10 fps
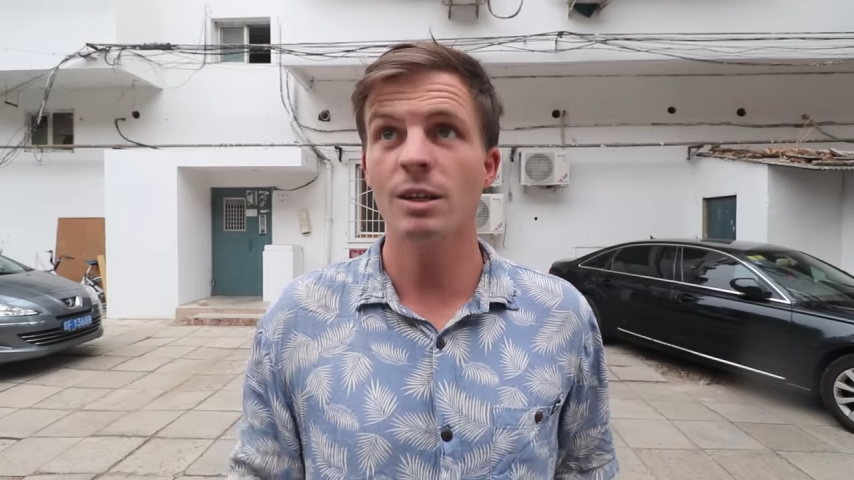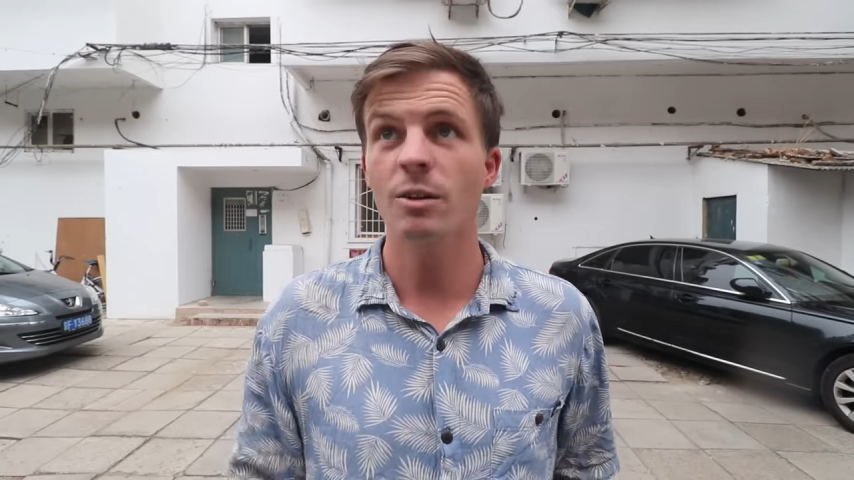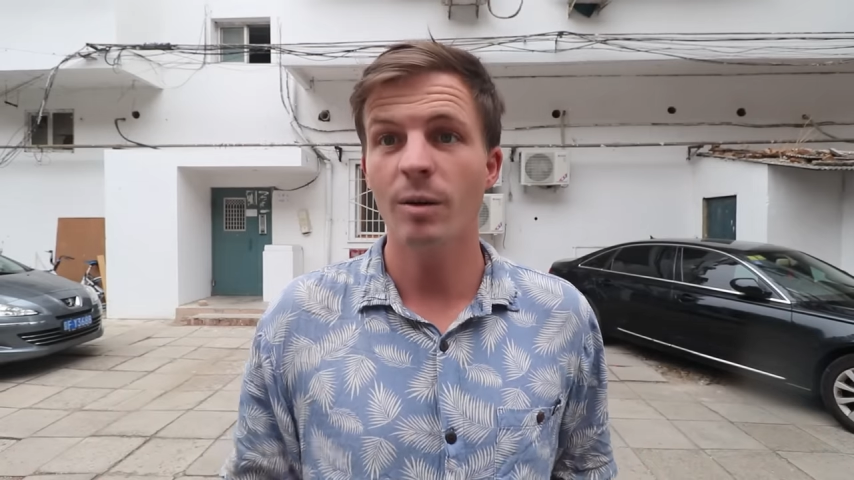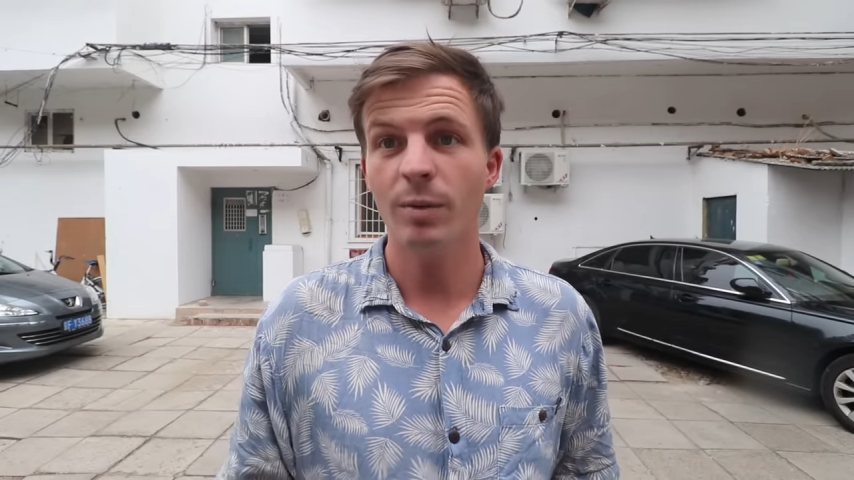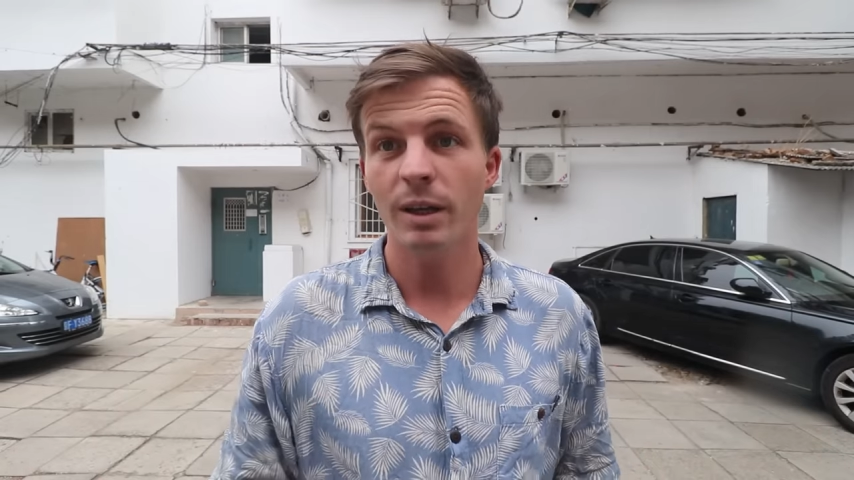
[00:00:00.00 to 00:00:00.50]

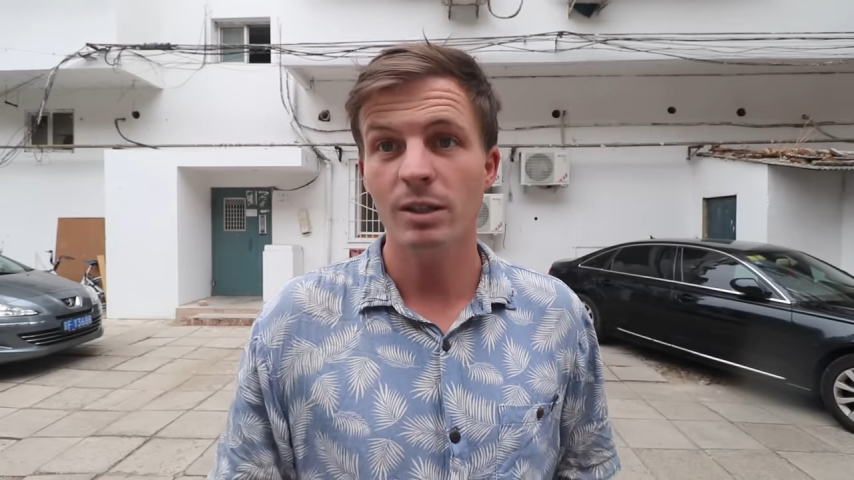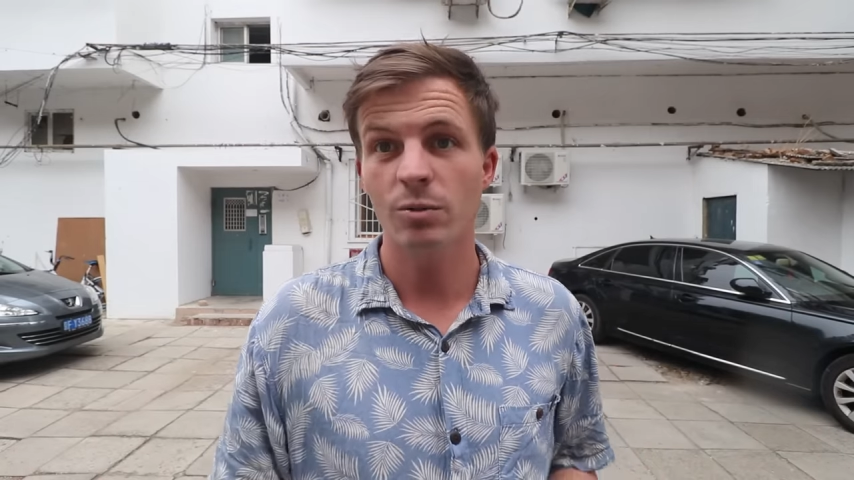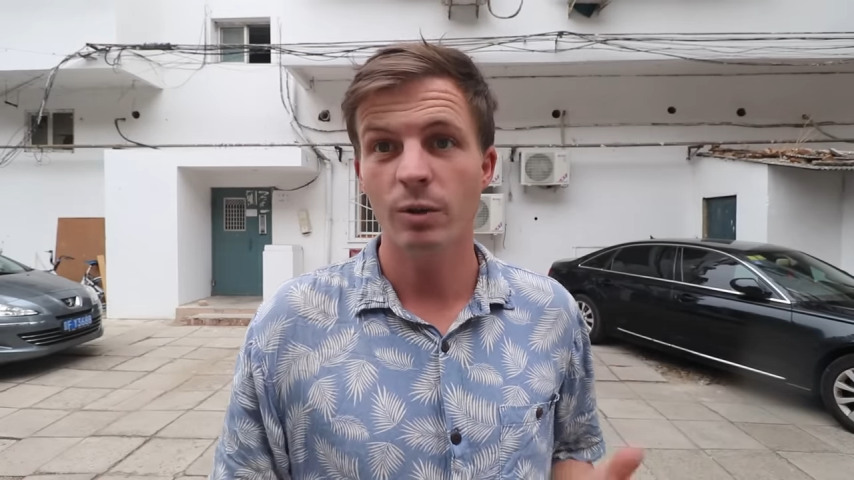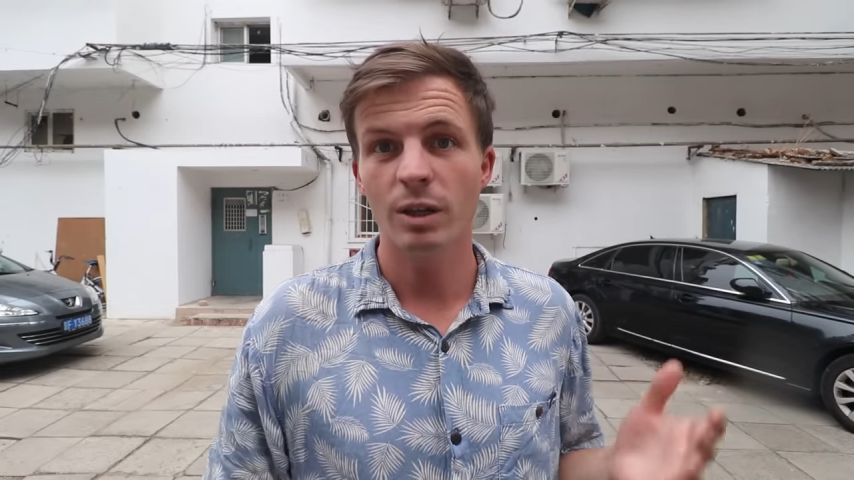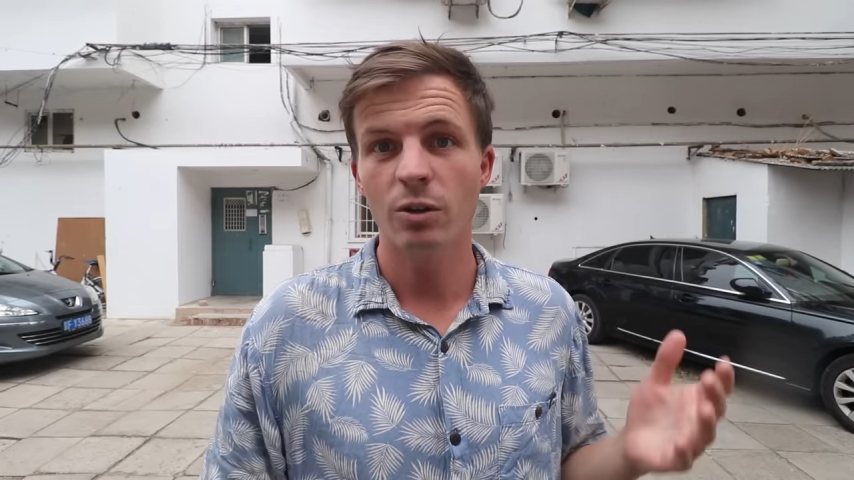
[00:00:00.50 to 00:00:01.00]
still a
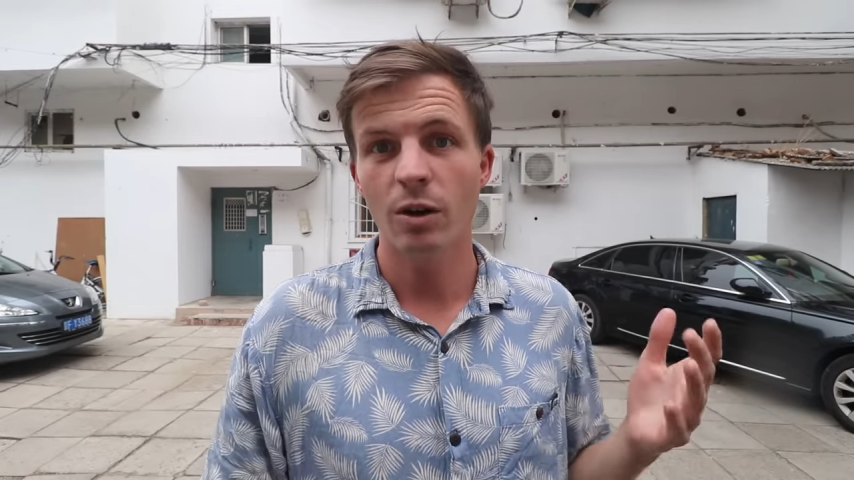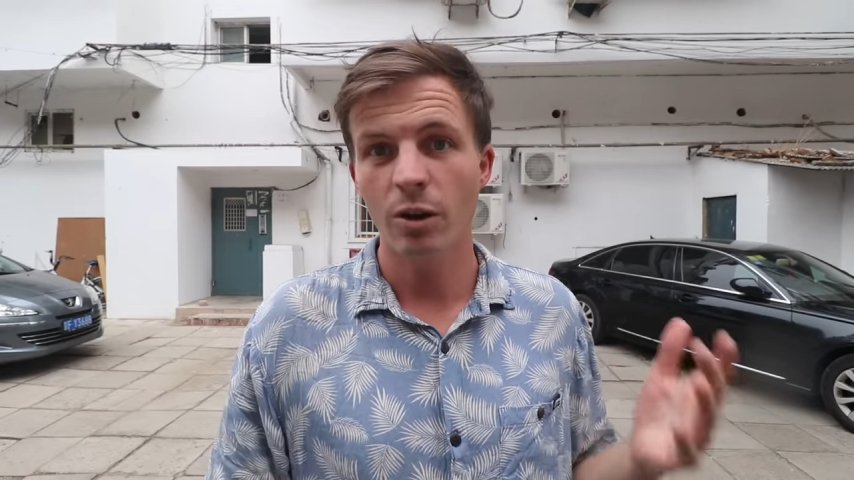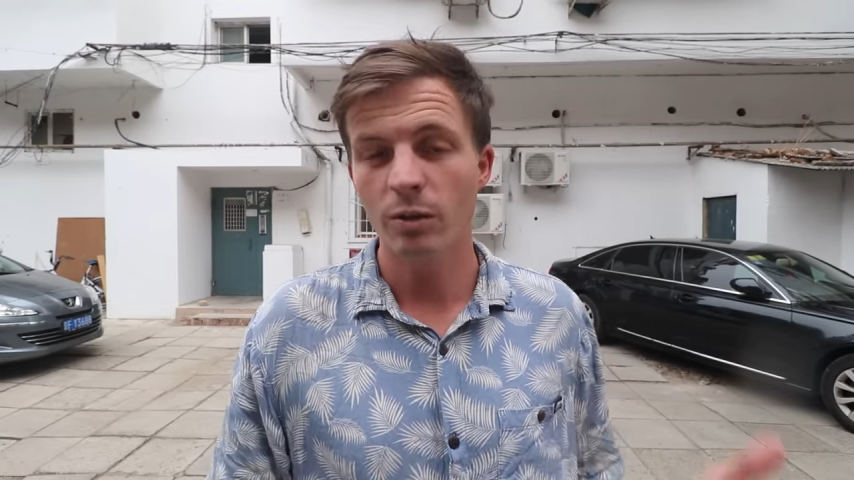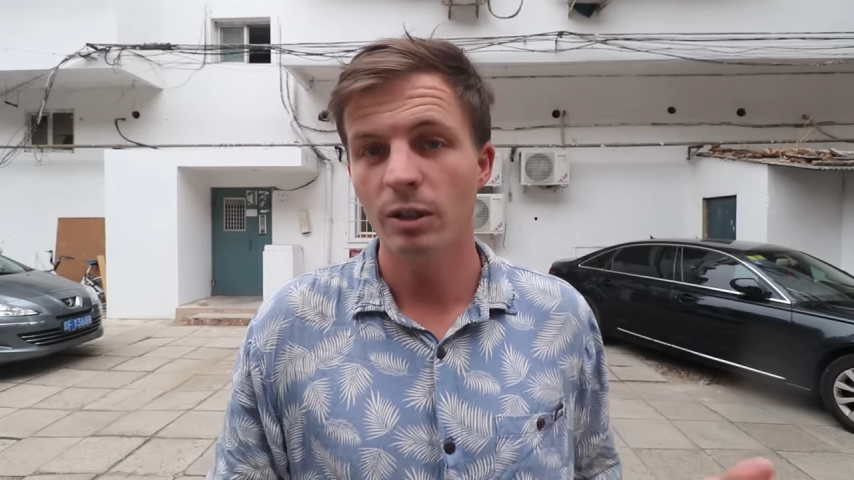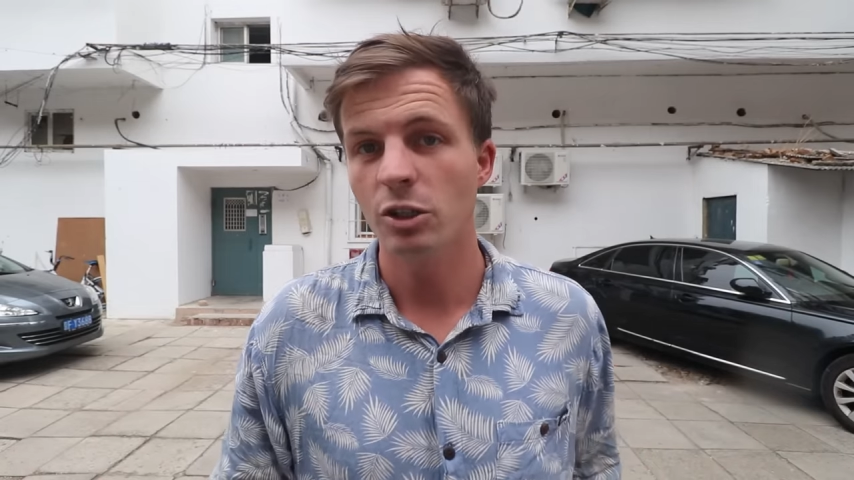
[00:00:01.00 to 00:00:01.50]
place where you're
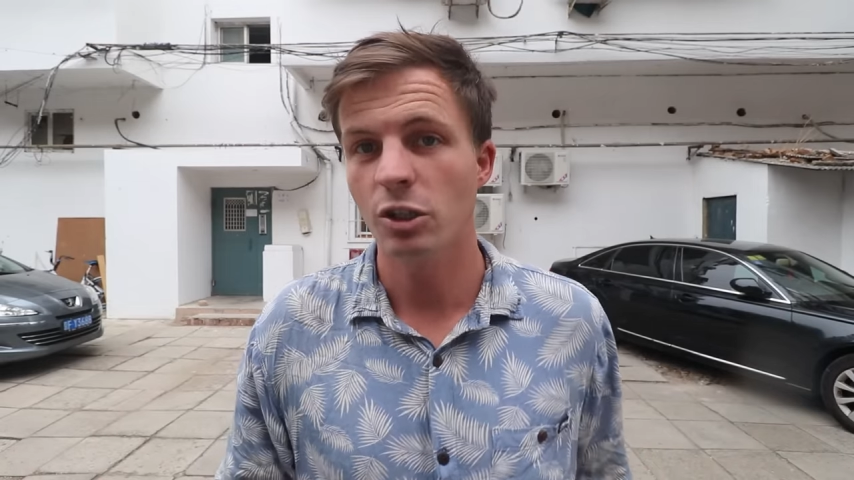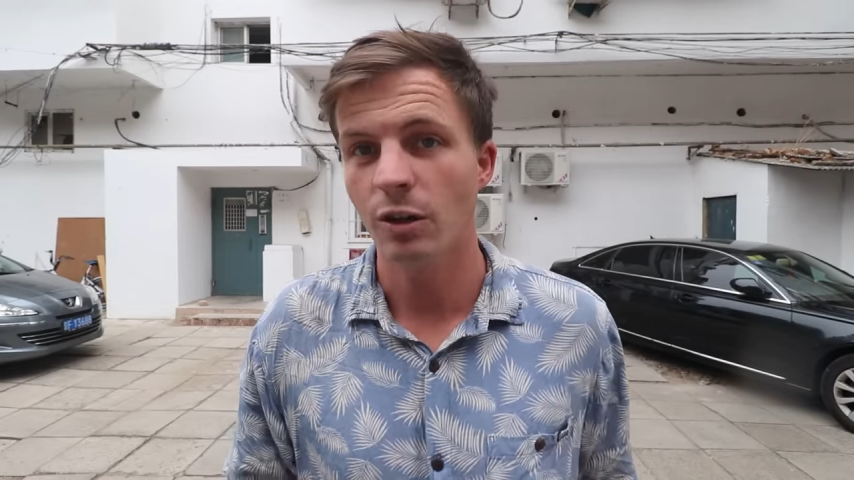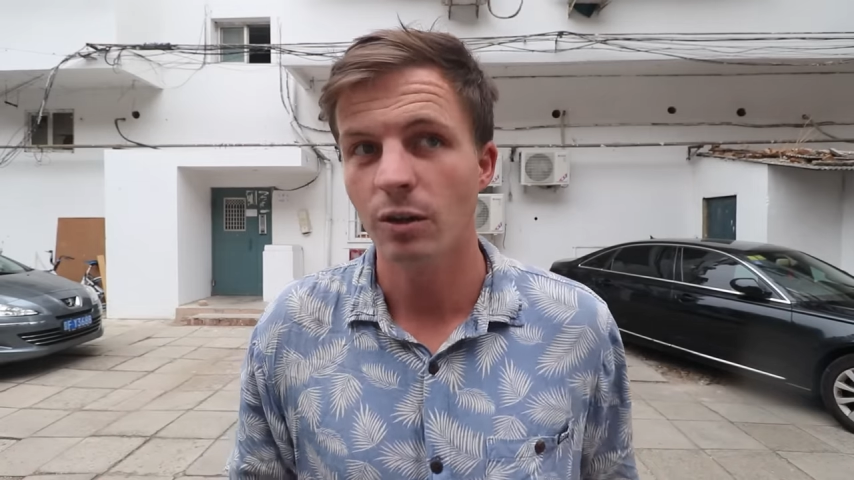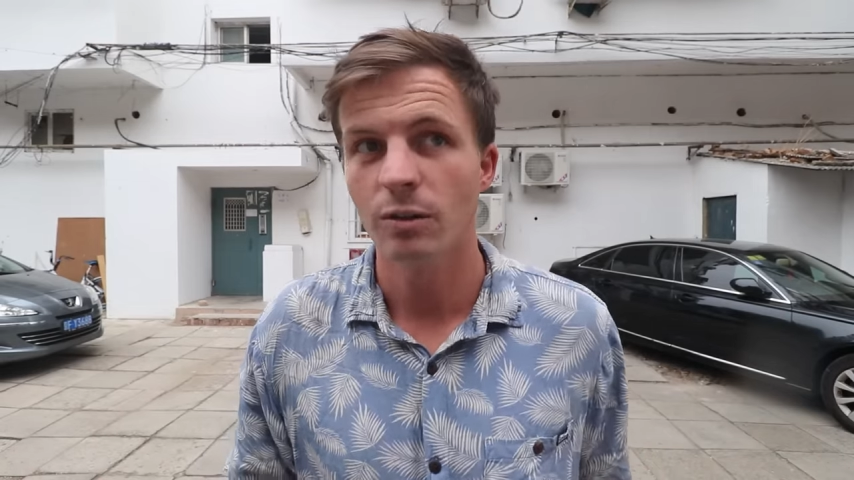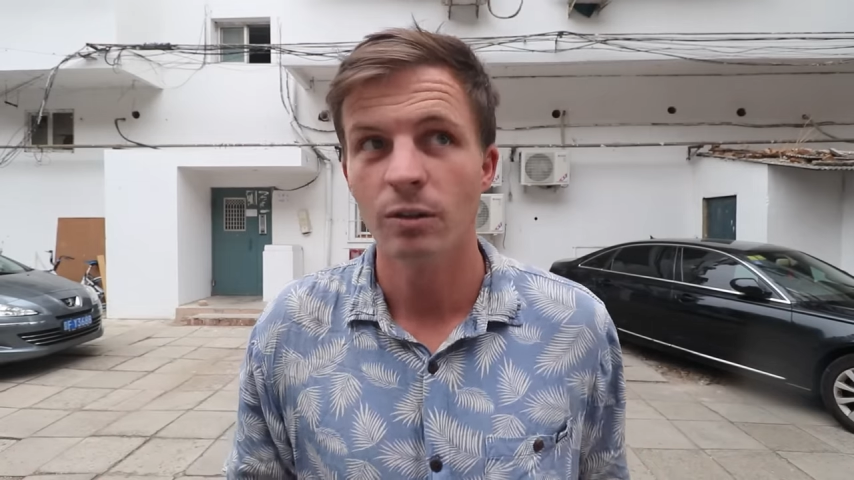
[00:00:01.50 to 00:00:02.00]
only
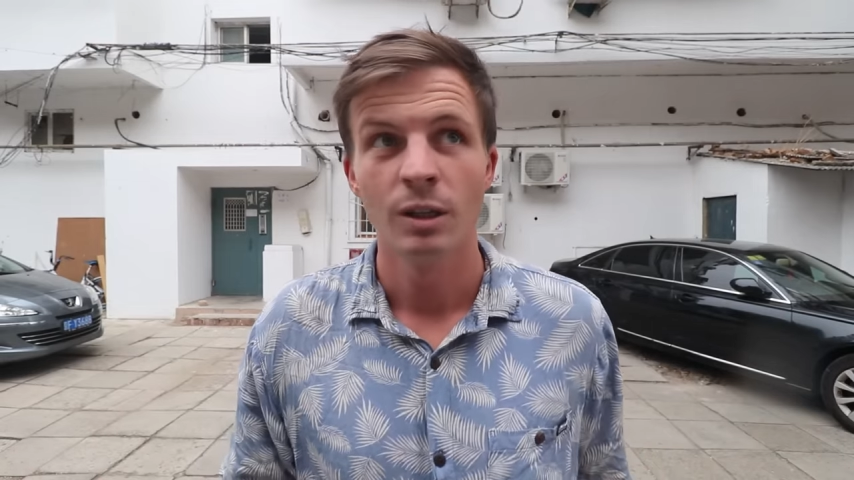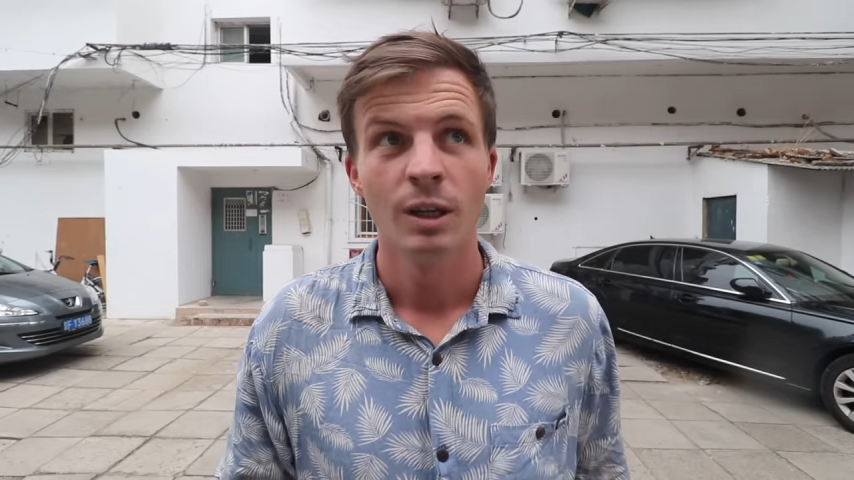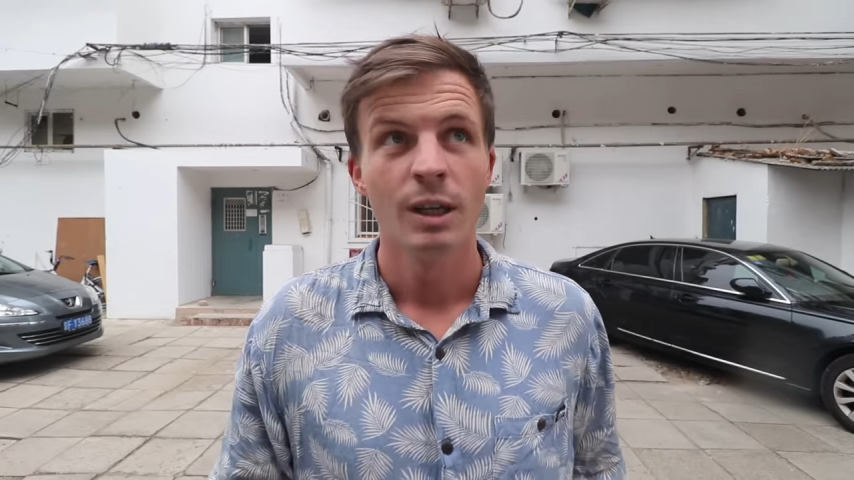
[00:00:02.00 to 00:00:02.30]
shown